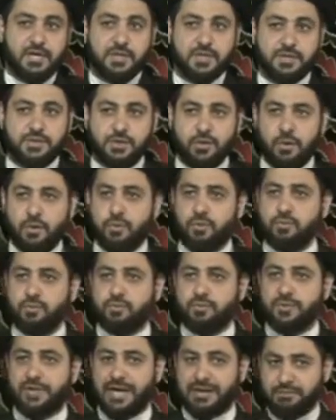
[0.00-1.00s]
So
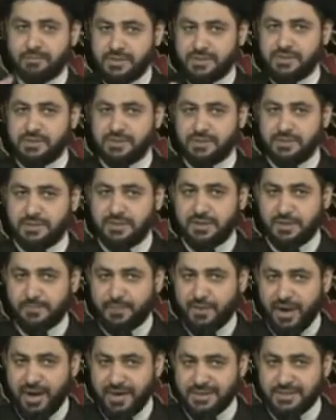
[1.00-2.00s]
that was the
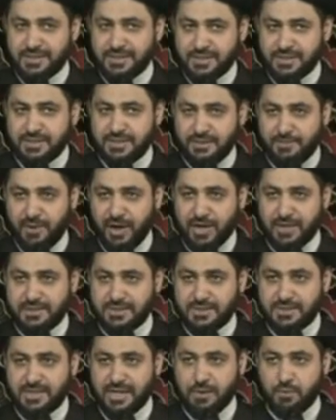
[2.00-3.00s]
parentheses In the
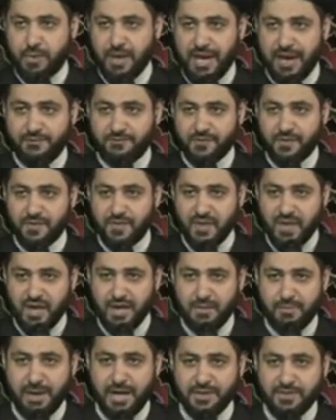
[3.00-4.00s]
parentheses that we have to think
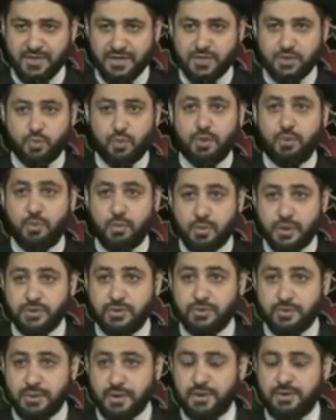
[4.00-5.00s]
about this. What do we want
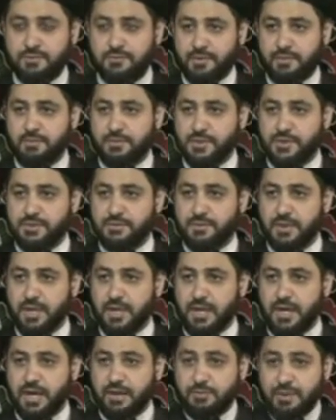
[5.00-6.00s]
to learn from this?
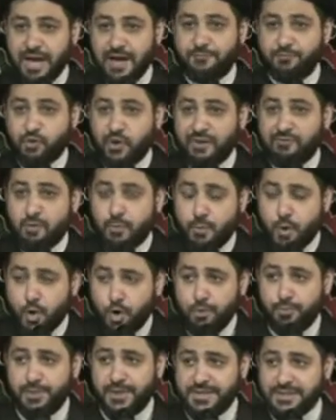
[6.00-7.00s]
And we have to have a
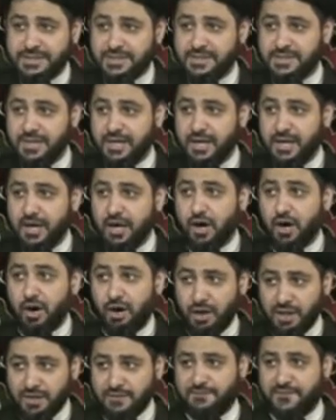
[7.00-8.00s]
purpose.
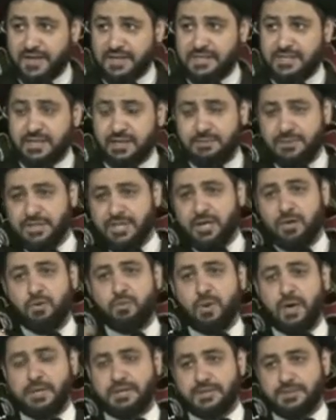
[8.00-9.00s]
All of us. Let me tell you
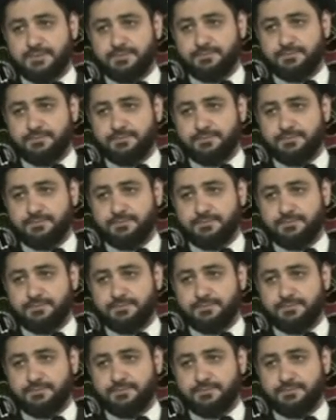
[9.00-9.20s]
what.